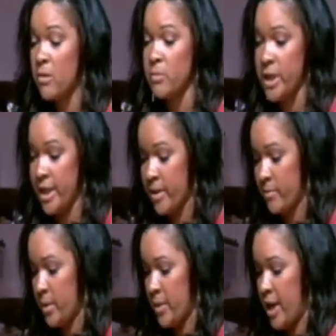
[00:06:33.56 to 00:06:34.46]
weekend,
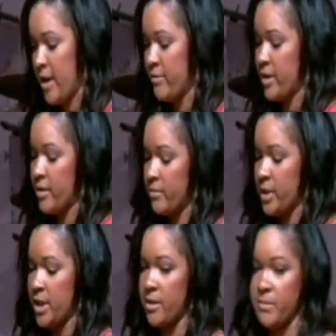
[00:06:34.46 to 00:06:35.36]
what we have here, and we
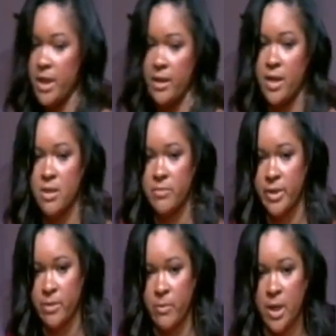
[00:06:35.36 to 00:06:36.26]
come here. Can you
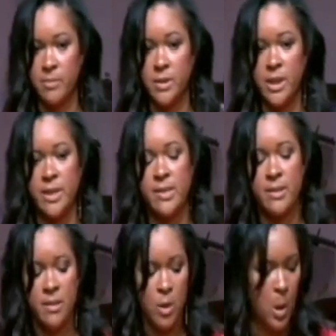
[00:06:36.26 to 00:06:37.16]
bring the water, please?
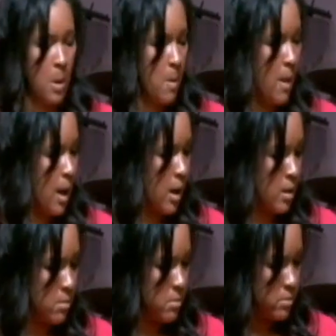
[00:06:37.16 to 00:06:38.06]

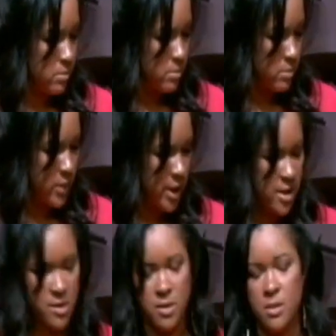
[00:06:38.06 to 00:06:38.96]

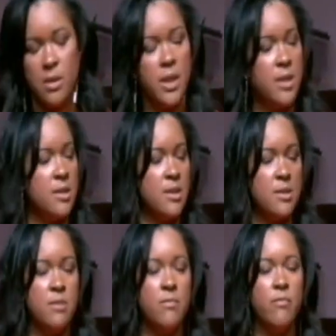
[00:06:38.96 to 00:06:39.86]
It
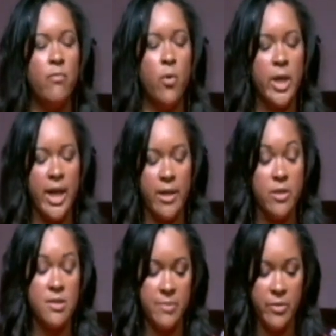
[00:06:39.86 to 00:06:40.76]

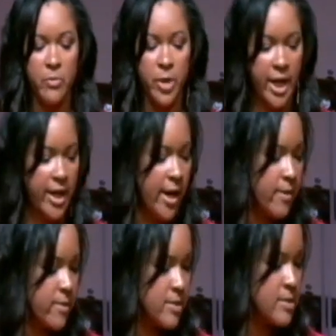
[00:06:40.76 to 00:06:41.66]
used to be 48
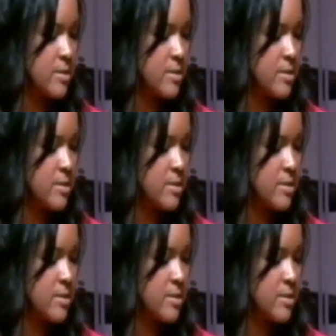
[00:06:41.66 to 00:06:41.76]
hours